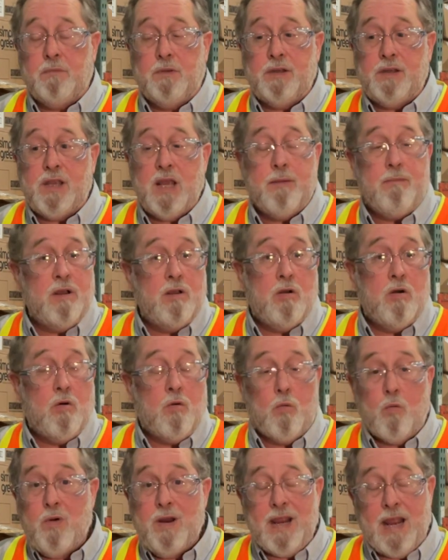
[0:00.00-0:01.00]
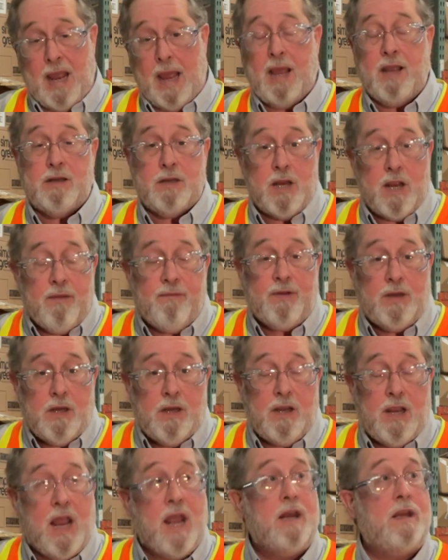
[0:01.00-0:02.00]
chemical
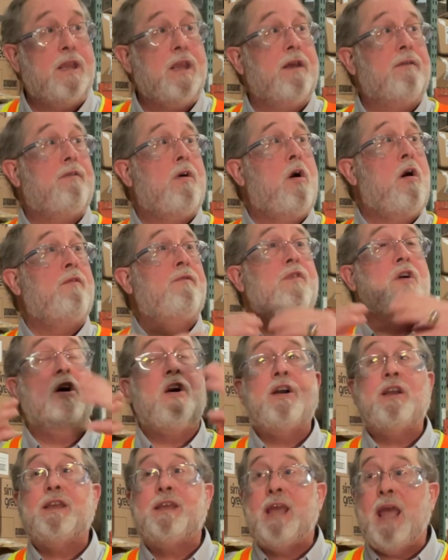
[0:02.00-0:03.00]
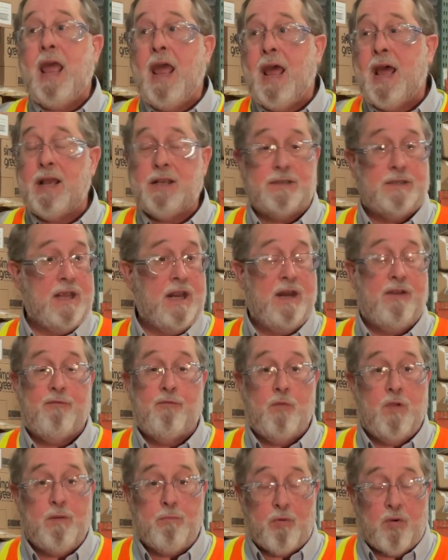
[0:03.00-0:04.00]
reactivity and give off a gas. And if
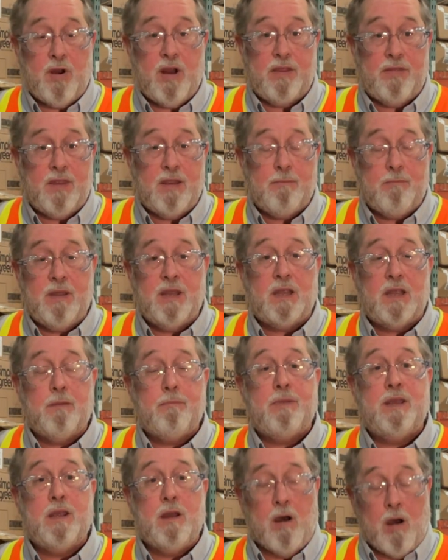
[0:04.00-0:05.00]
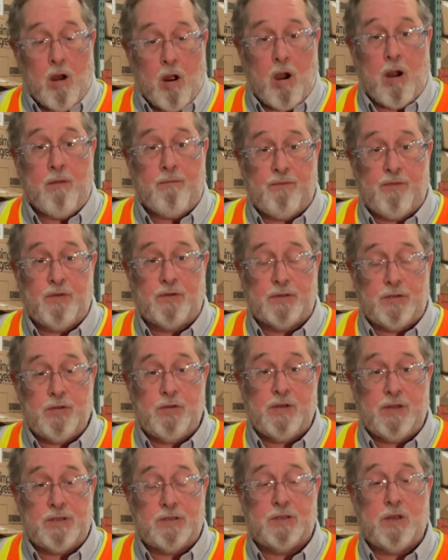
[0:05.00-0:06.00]
we breathe them, it could be harmful
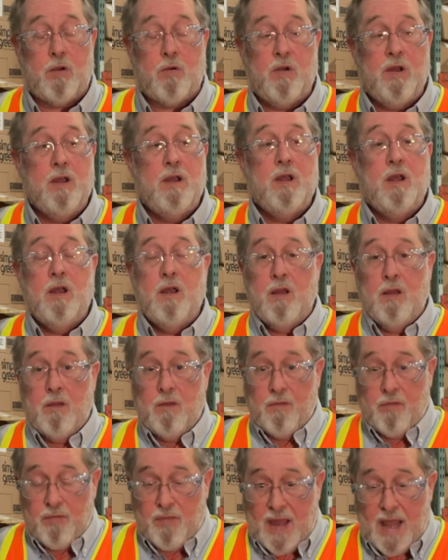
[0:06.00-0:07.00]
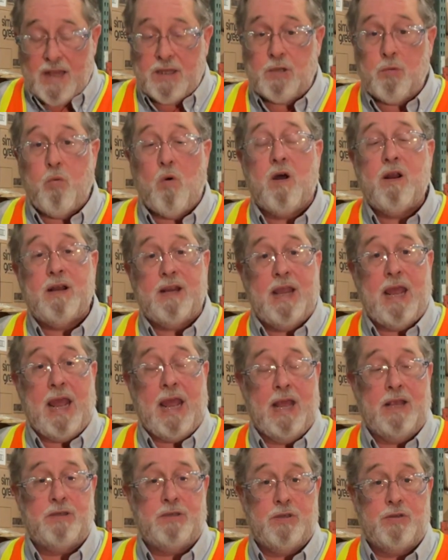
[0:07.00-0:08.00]
to us. So that's what
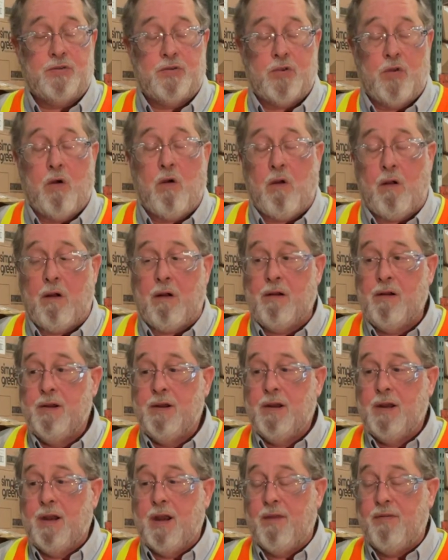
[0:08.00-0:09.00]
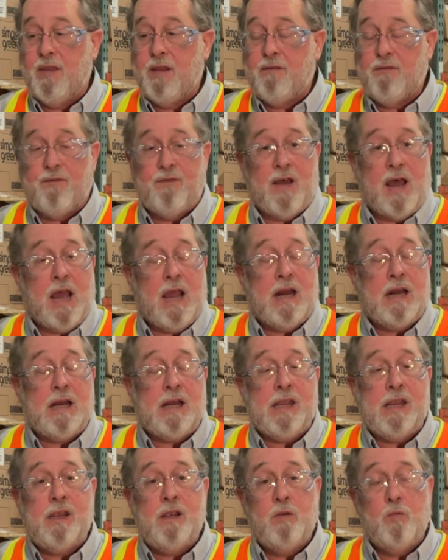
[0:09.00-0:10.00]
gases are. And then
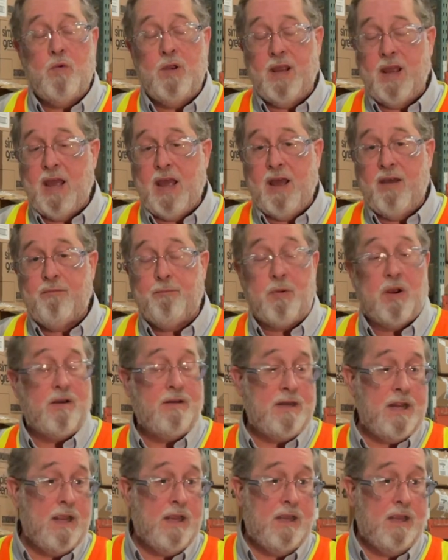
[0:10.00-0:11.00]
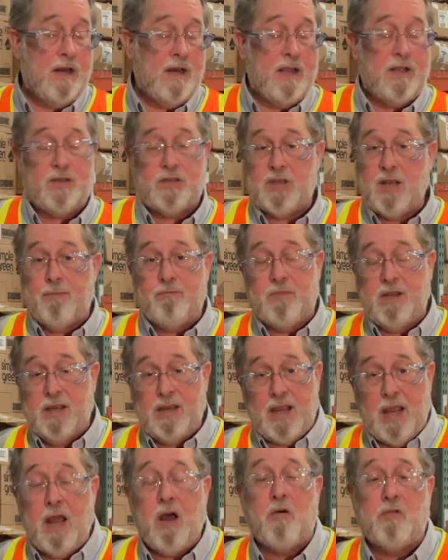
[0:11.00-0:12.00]
finally, we have particulates, something
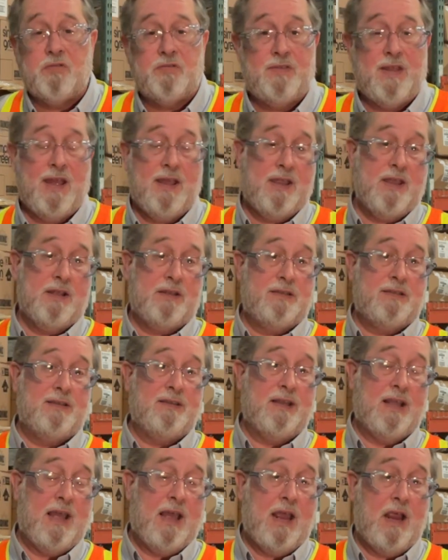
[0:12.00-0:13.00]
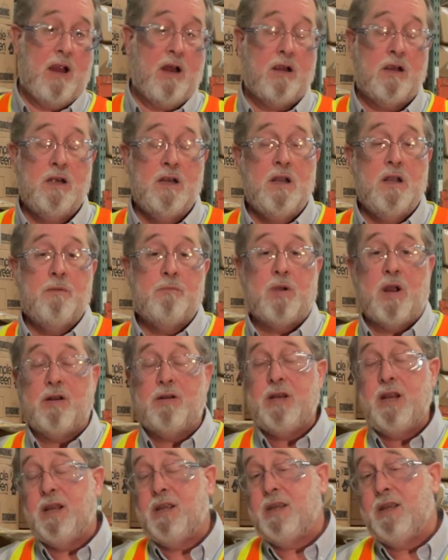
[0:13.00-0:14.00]
else that gets in the air.
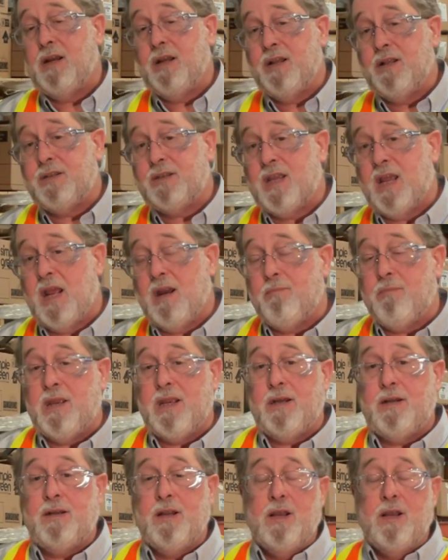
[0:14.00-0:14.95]
Particulates can be